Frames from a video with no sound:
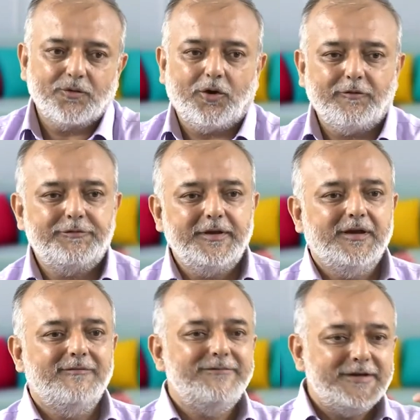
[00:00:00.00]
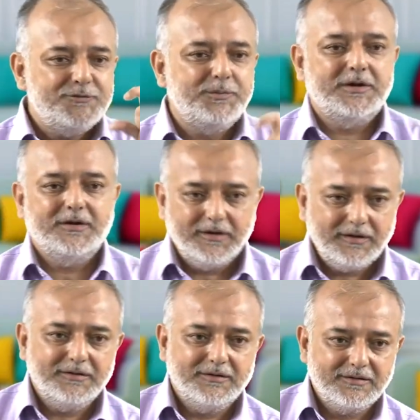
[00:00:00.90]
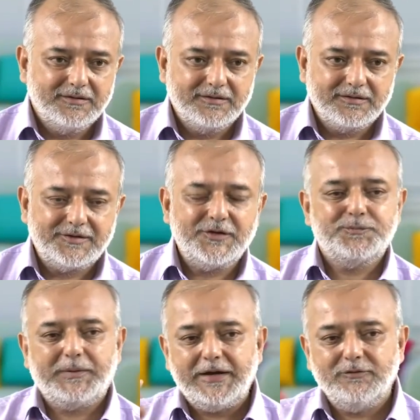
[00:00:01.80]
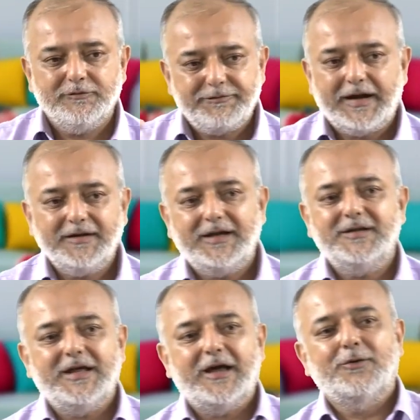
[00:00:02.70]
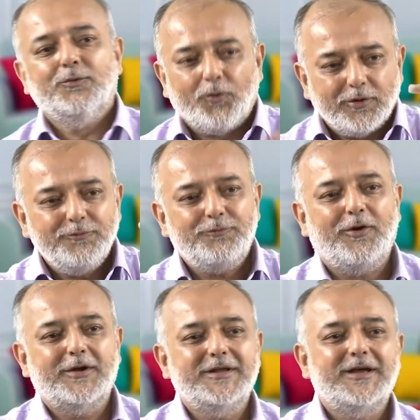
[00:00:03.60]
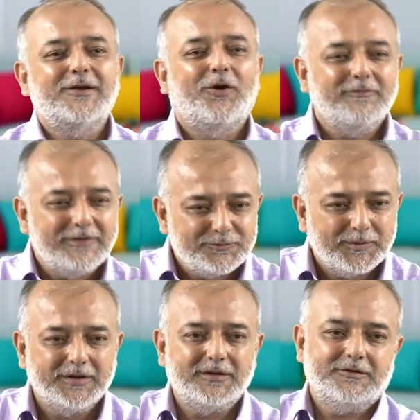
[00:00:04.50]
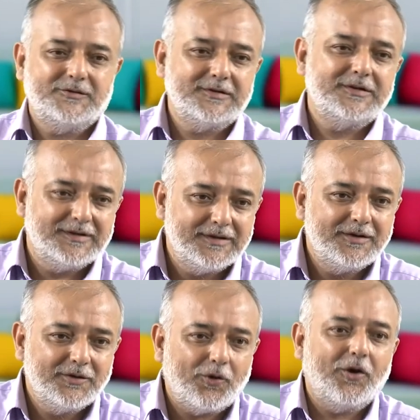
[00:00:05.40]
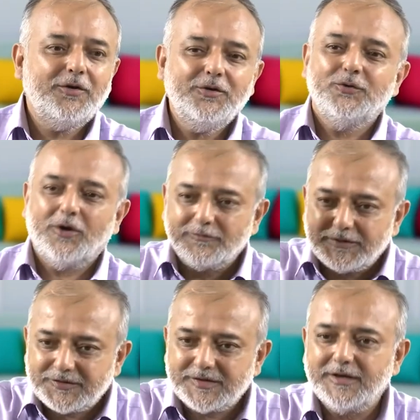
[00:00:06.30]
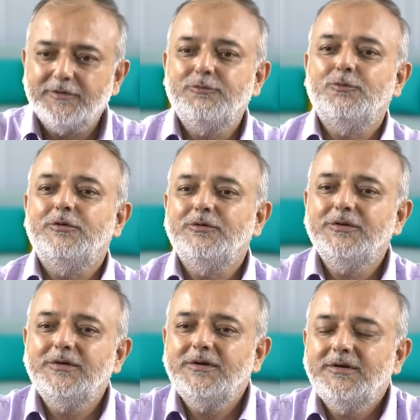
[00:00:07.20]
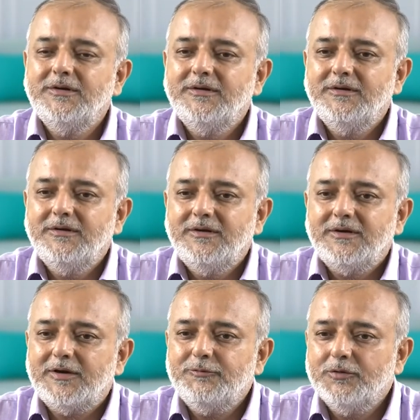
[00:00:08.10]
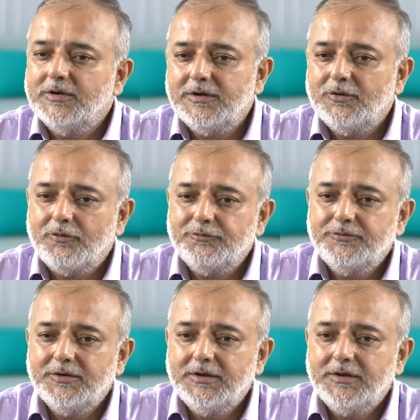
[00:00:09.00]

offering a veg burger despite of the fact that they are known for their non-veg burgers or non-vegetarian food. Have you heard of